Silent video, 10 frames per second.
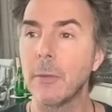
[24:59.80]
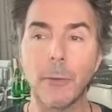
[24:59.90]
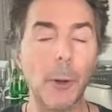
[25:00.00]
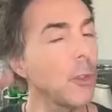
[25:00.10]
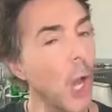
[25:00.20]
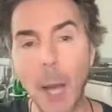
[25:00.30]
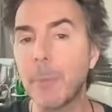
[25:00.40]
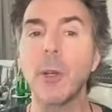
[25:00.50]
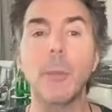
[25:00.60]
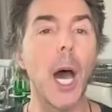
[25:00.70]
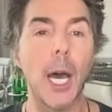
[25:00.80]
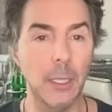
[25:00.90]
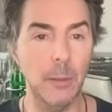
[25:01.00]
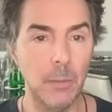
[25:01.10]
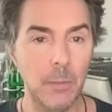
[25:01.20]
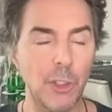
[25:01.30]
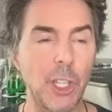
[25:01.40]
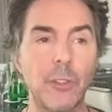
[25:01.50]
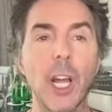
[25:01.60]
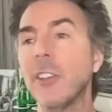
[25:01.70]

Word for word: from top to bottom, just yeah.